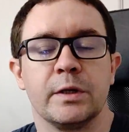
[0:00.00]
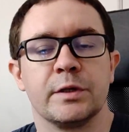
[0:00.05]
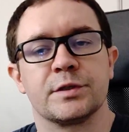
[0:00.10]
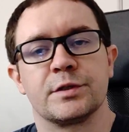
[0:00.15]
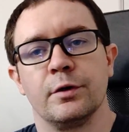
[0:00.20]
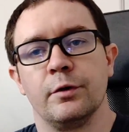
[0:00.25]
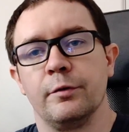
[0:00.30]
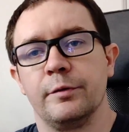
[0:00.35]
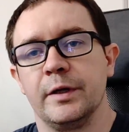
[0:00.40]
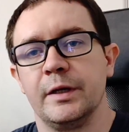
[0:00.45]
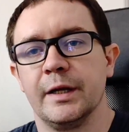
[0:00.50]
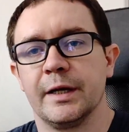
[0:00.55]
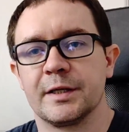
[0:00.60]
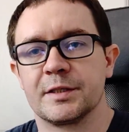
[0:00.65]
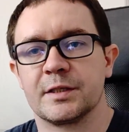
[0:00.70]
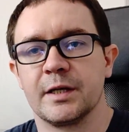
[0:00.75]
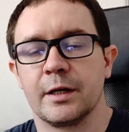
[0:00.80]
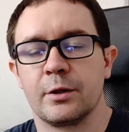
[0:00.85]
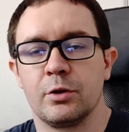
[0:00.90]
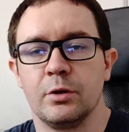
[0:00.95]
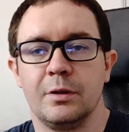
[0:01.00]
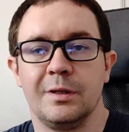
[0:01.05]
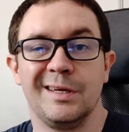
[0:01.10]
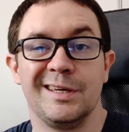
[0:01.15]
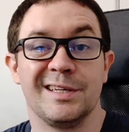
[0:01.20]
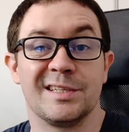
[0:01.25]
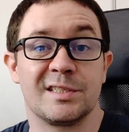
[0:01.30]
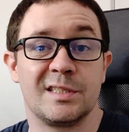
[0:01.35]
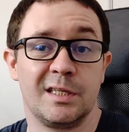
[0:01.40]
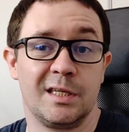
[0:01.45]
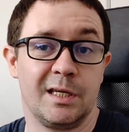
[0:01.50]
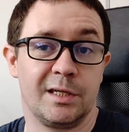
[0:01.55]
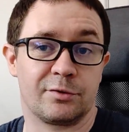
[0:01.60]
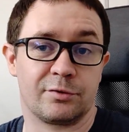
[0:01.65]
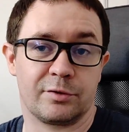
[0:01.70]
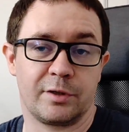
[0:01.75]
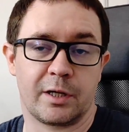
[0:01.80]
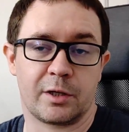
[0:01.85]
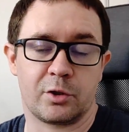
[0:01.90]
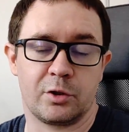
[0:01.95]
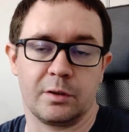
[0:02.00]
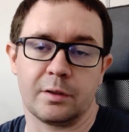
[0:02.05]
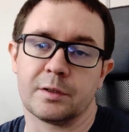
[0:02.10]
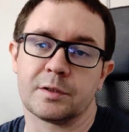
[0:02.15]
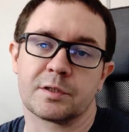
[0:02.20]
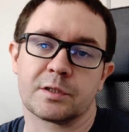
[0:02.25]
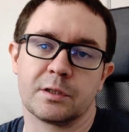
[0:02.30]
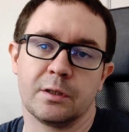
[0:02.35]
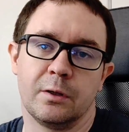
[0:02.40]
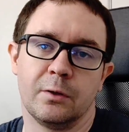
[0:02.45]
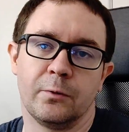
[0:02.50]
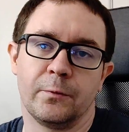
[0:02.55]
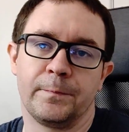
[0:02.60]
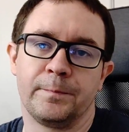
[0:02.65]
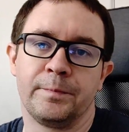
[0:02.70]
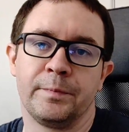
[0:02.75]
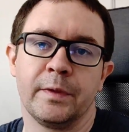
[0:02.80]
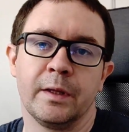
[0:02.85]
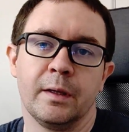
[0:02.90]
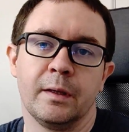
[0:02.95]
So the next section is the introduction. So